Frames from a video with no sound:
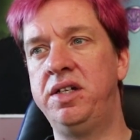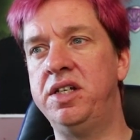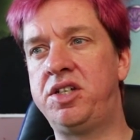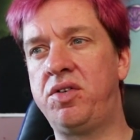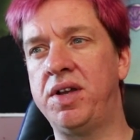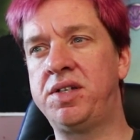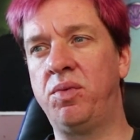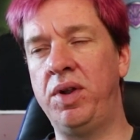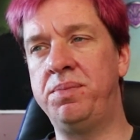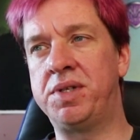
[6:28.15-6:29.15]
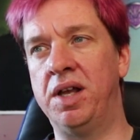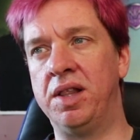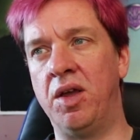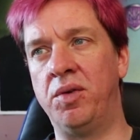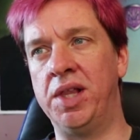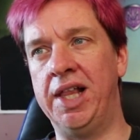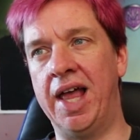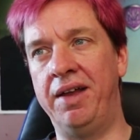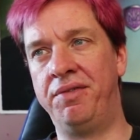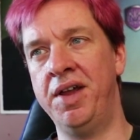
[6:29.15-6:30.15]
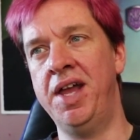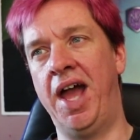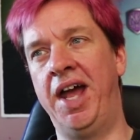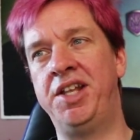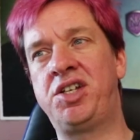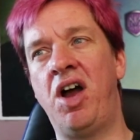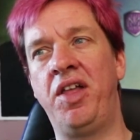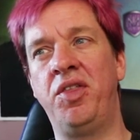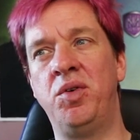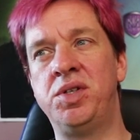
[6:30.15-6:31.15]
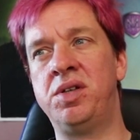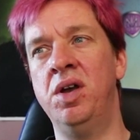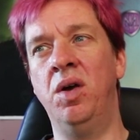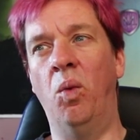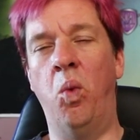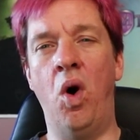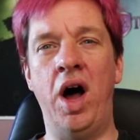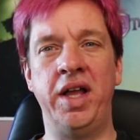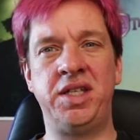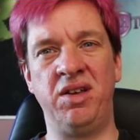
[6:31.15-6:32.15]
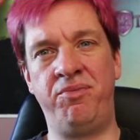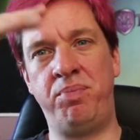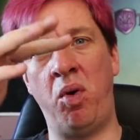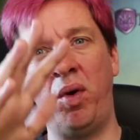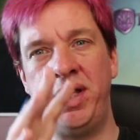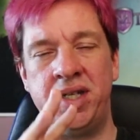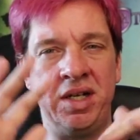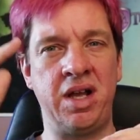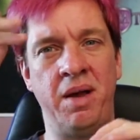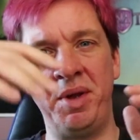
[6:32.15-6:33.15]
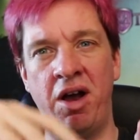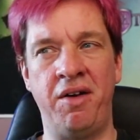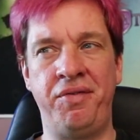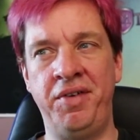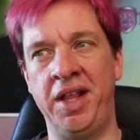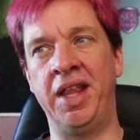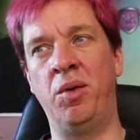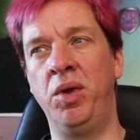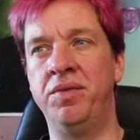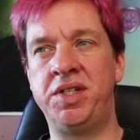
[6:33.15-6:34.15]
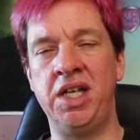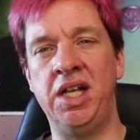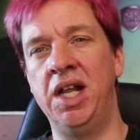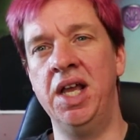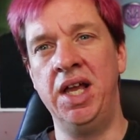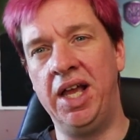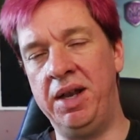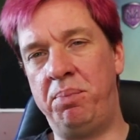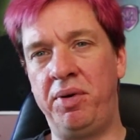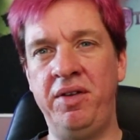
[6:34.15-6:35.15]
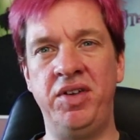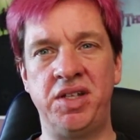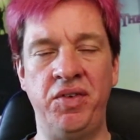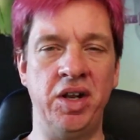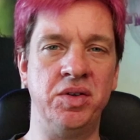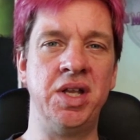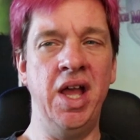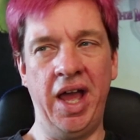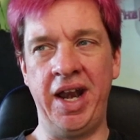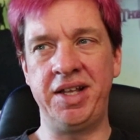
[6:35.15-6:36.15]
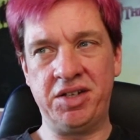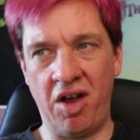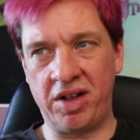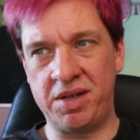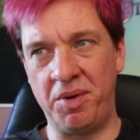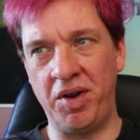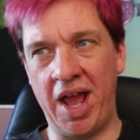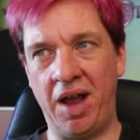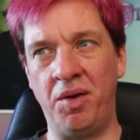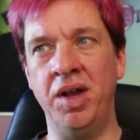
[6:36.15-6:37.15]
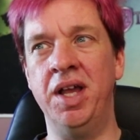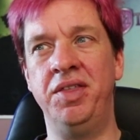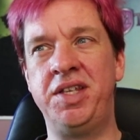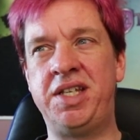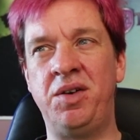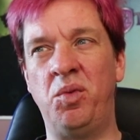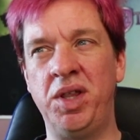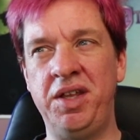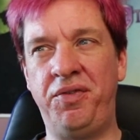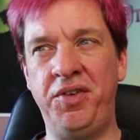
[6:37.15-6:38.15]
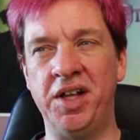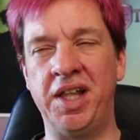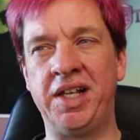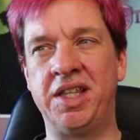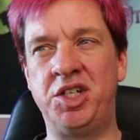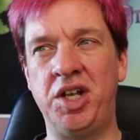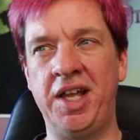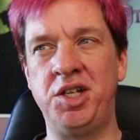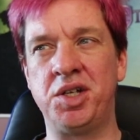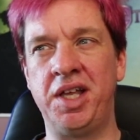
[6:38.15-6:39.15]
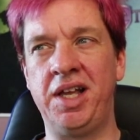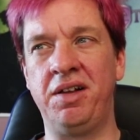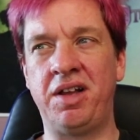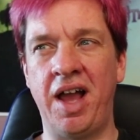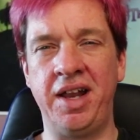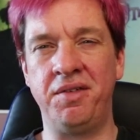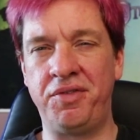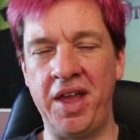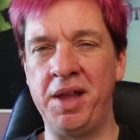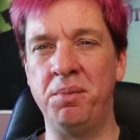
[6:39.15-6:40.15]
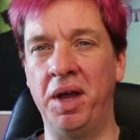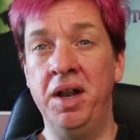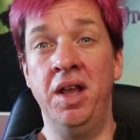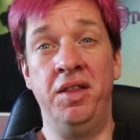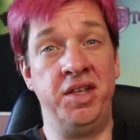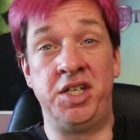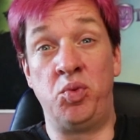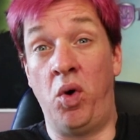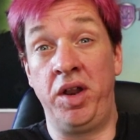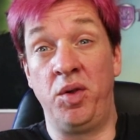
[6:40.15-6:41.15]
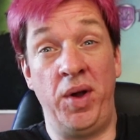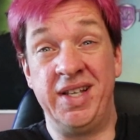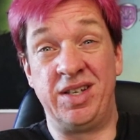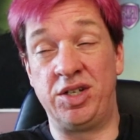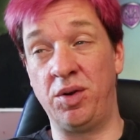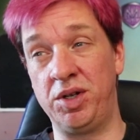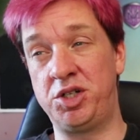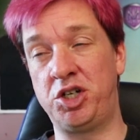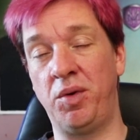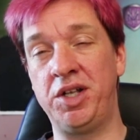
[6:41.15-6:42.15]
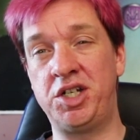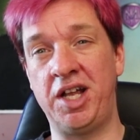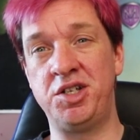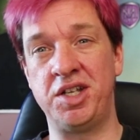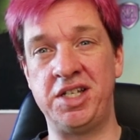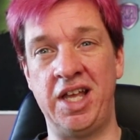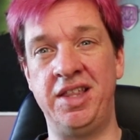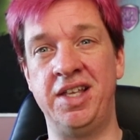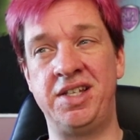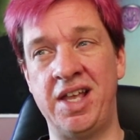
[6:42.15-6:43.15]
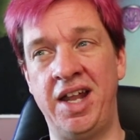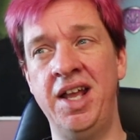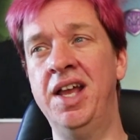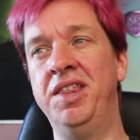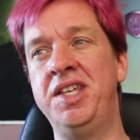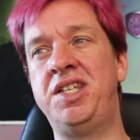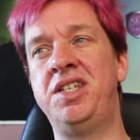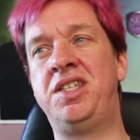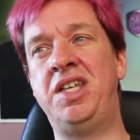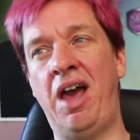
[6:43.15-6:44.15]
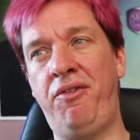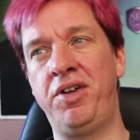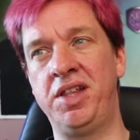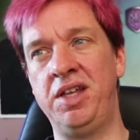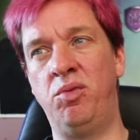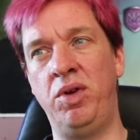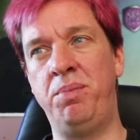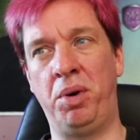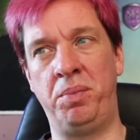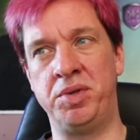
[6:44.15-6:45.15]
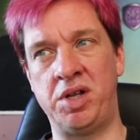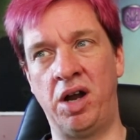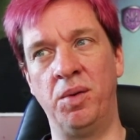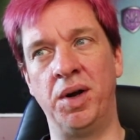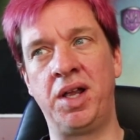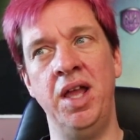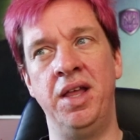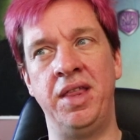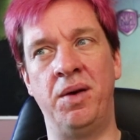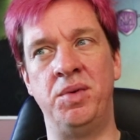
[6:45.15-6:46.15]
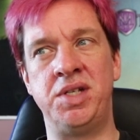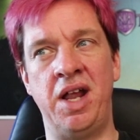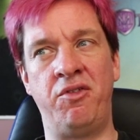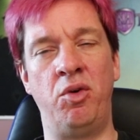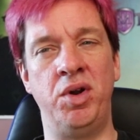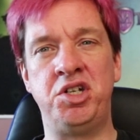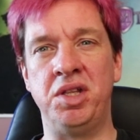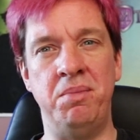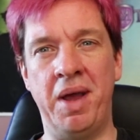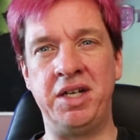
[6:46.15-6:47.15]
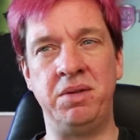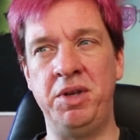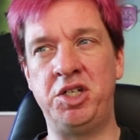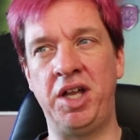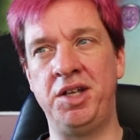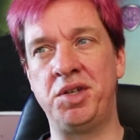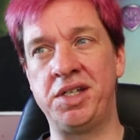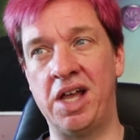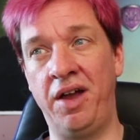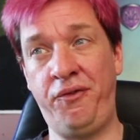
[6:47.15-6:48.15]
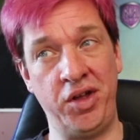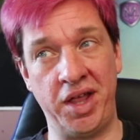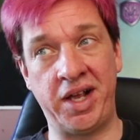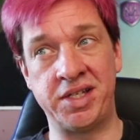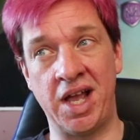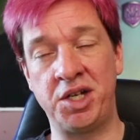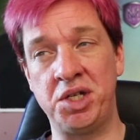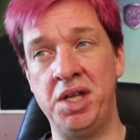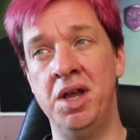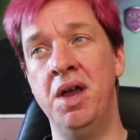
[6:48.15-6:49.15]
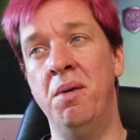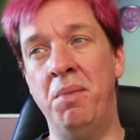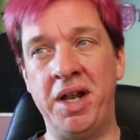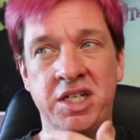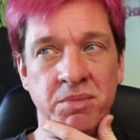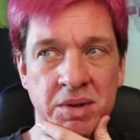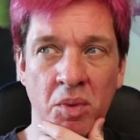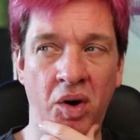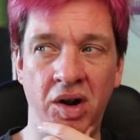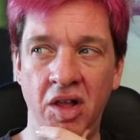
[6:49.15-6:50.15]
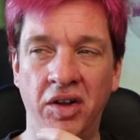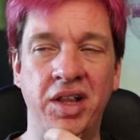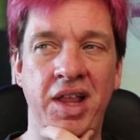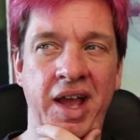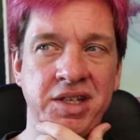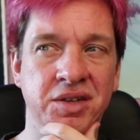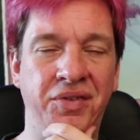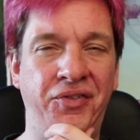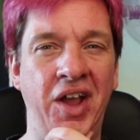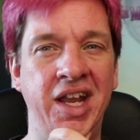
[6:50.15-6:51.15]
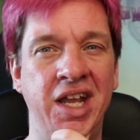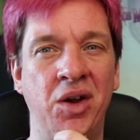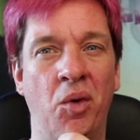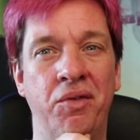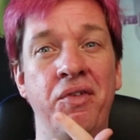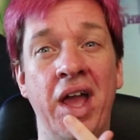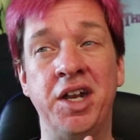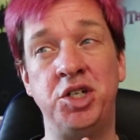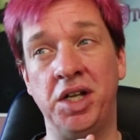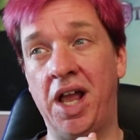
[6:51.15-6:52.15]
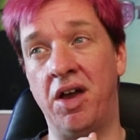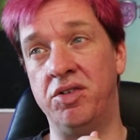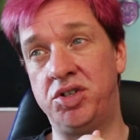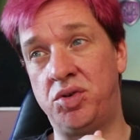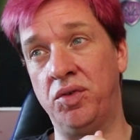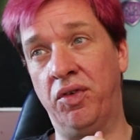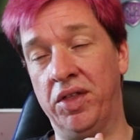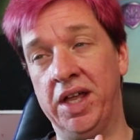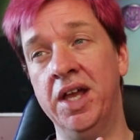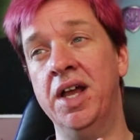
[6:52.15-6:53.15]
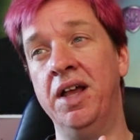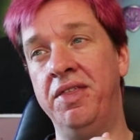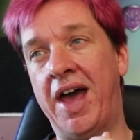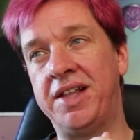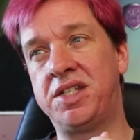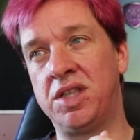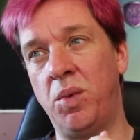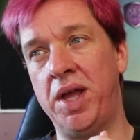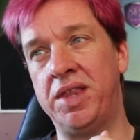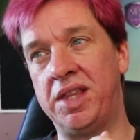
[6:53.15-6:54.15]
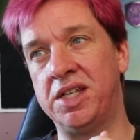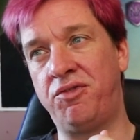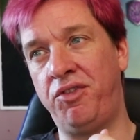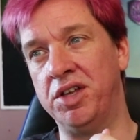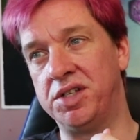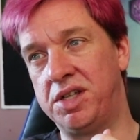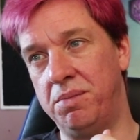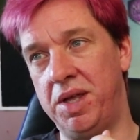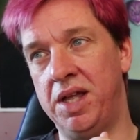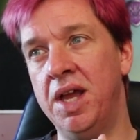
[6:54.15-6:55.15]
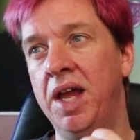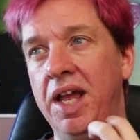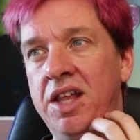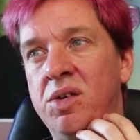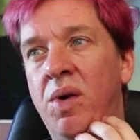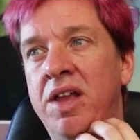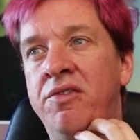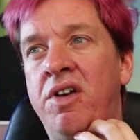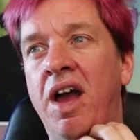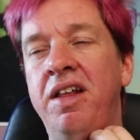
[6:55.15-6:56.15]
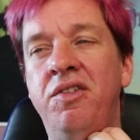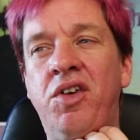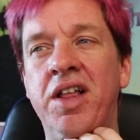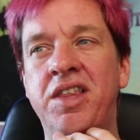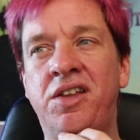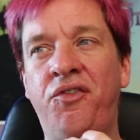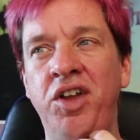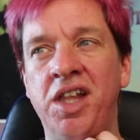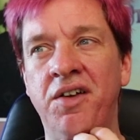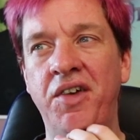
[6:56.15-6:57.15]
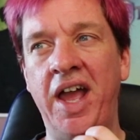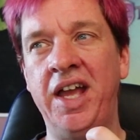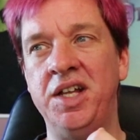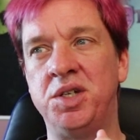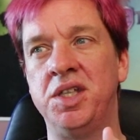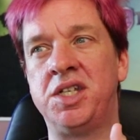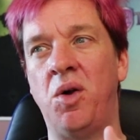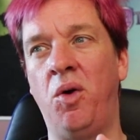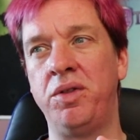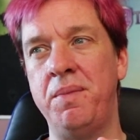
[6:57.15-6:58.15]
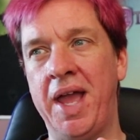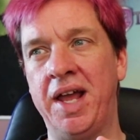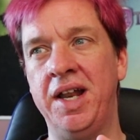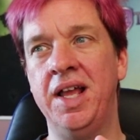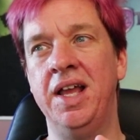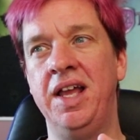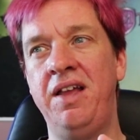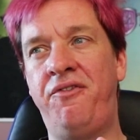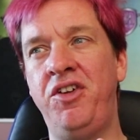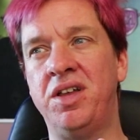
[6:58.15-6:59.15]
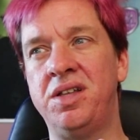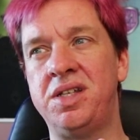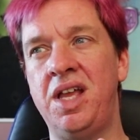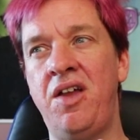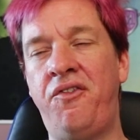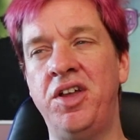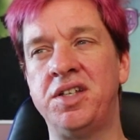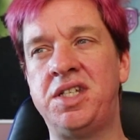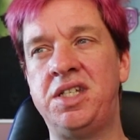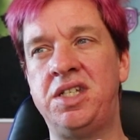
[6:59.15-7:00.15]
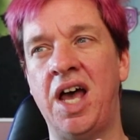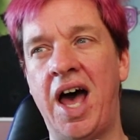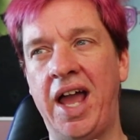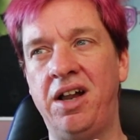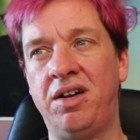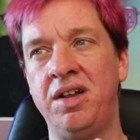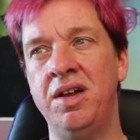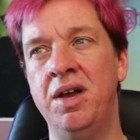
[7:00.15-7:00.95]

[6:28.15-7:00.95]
Distrust reaps a lonely life. And it's got those wads of poison coming off of it that we have seen in previous videos. And I talked about how this didn't really feel like the changeling kind of thing, but this is one of the ways they're showing, showing changelings in this set. This is definitely repurposed artwork that was never originally meant to be changelings. I feel like it's actually meant to be more along the lines of fading or vanishing counters, truthfully. That's the way that this feels to me. Either way, you've got you've got this feeling of age, this old man, he feels he feels tired